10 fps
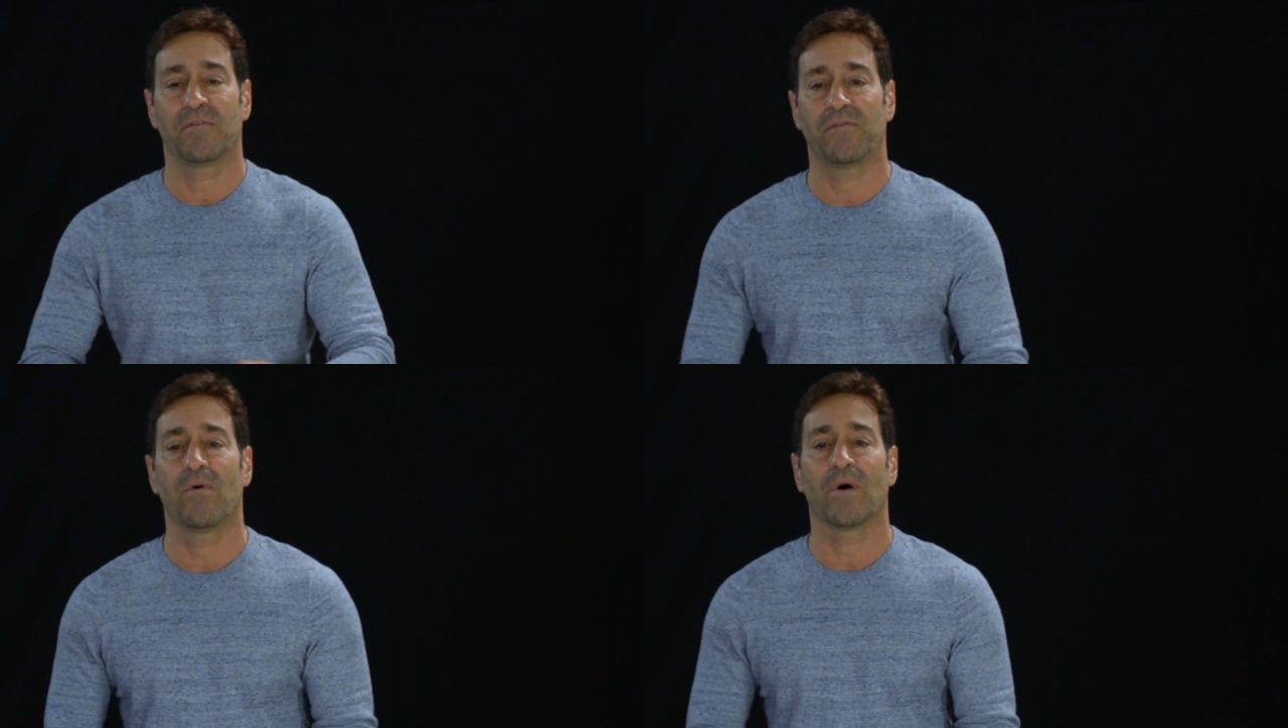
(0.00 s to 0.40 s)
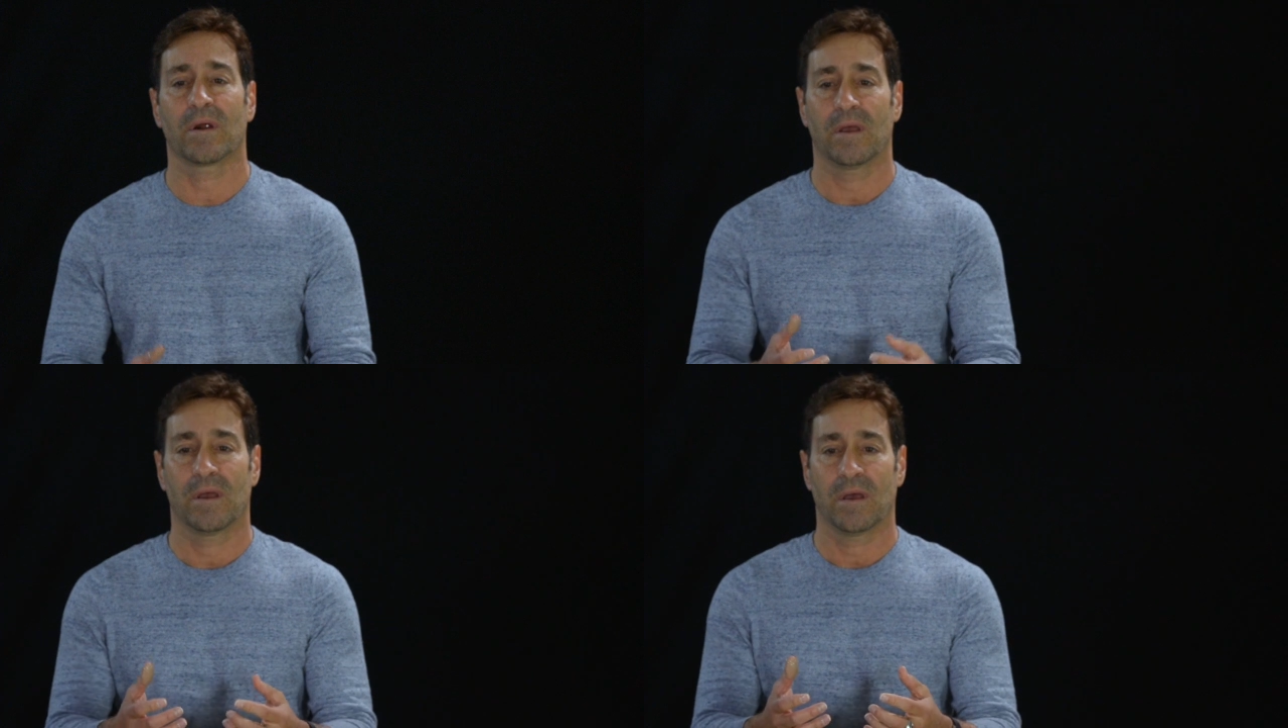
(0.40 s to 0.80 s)

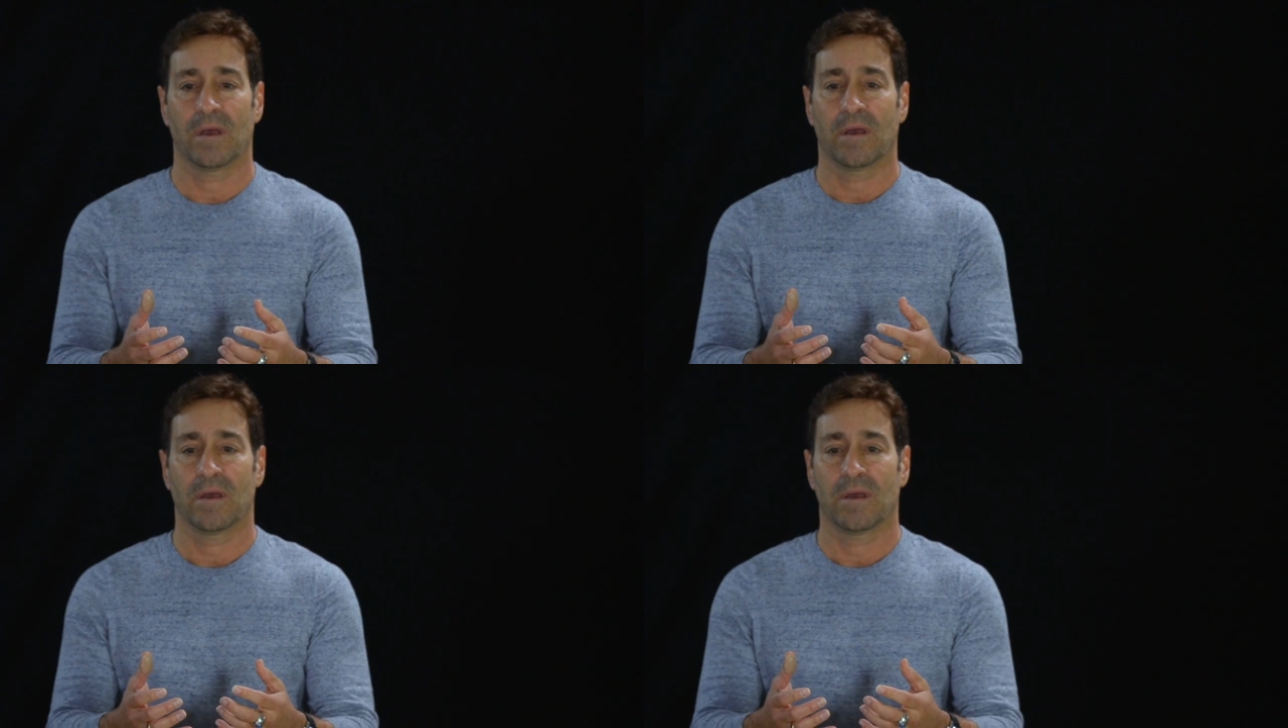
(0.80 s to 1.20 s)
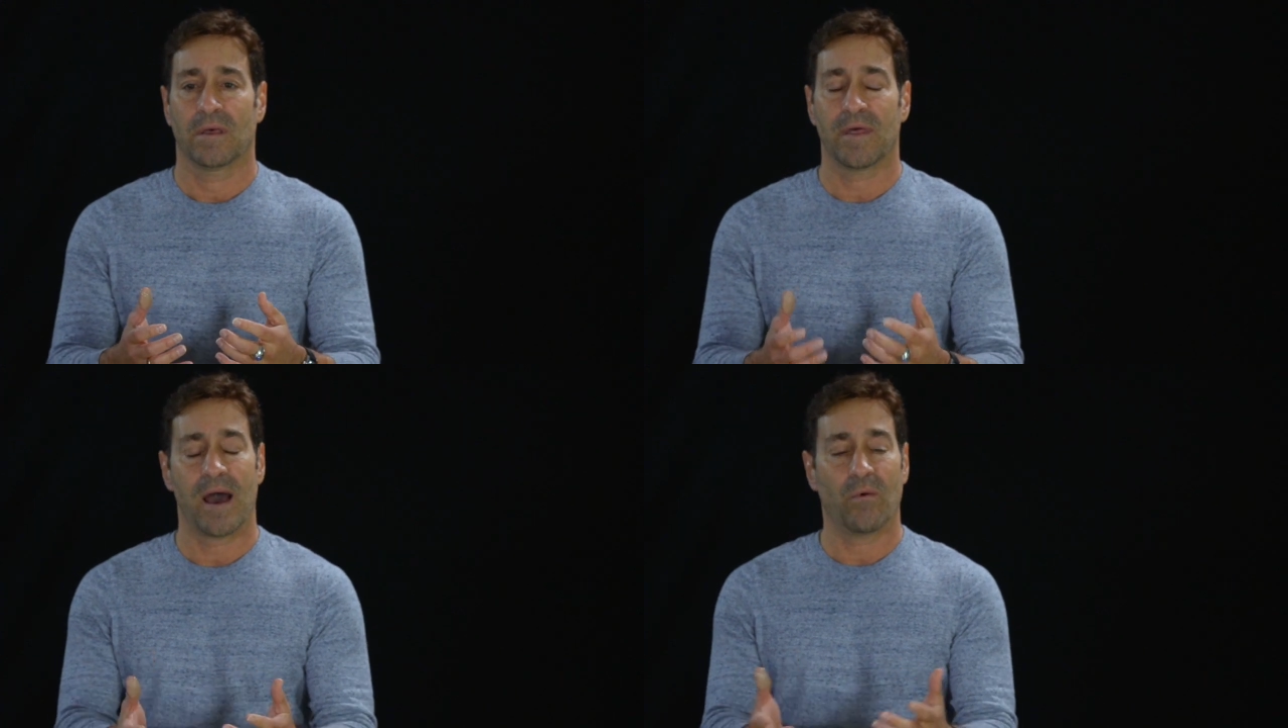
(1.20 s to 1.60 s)
before
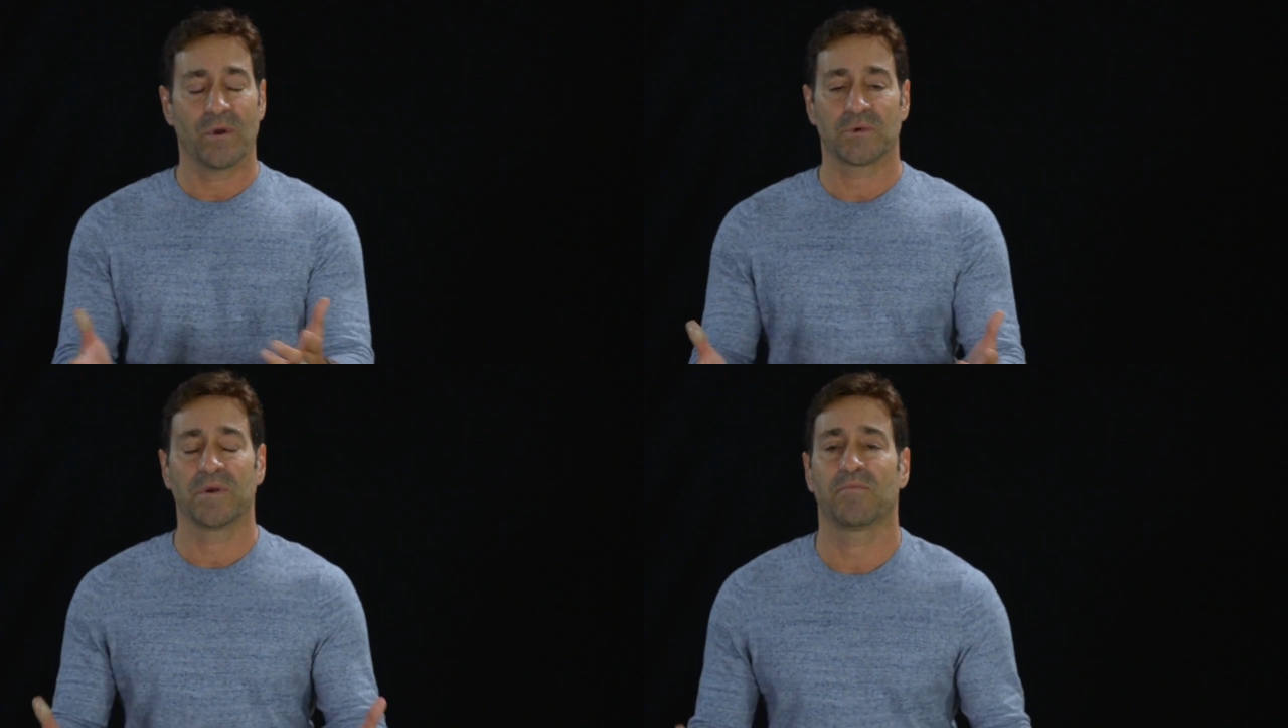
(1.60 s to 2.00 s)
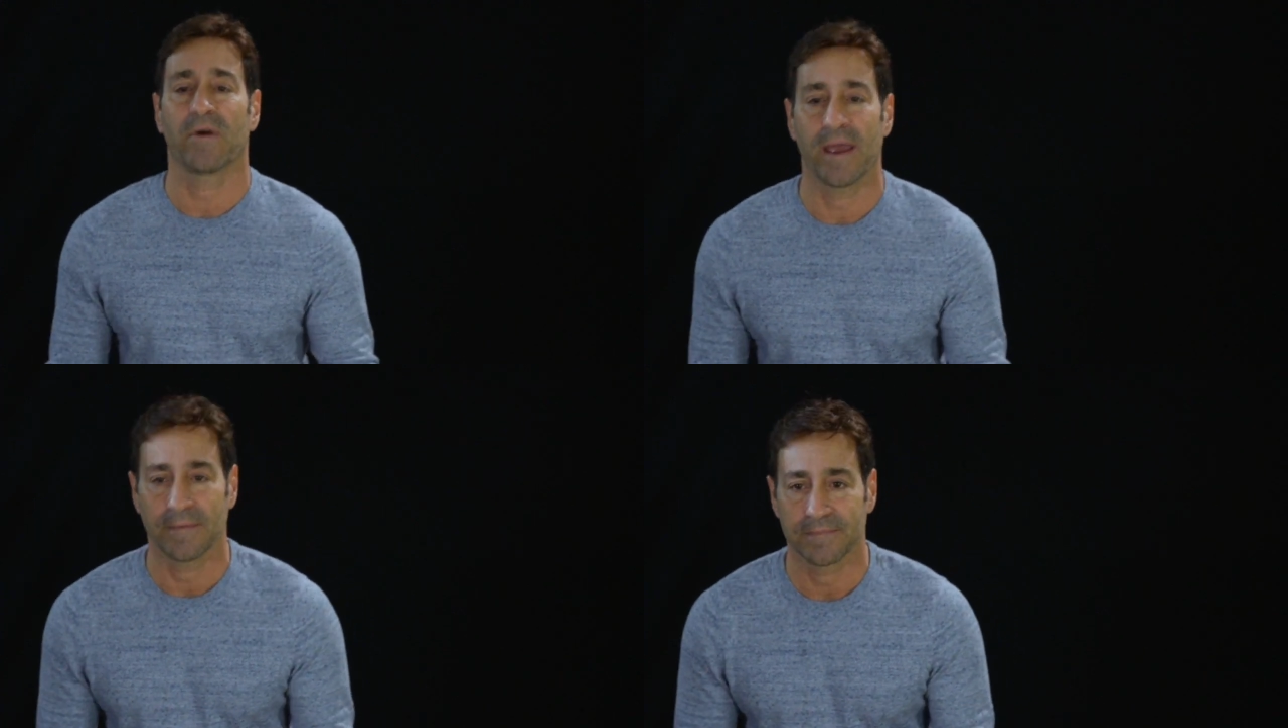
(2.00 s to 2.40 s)
that which we
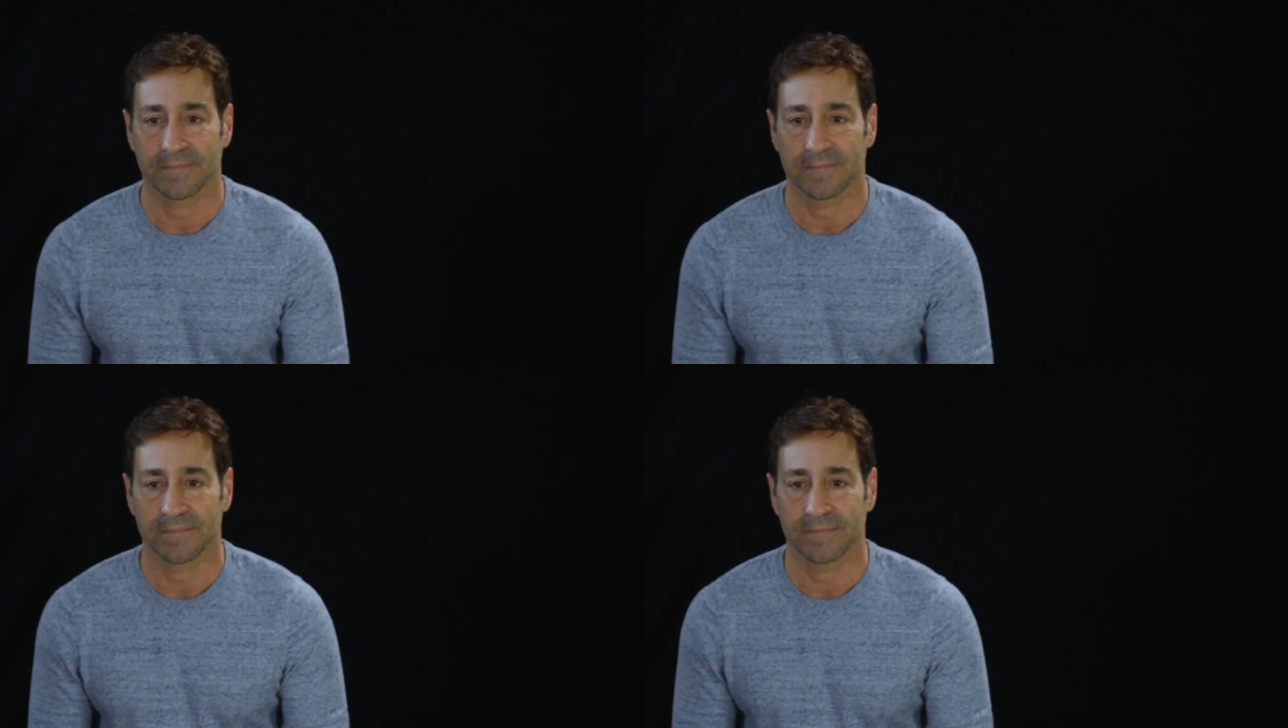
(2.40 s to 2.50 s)
pray.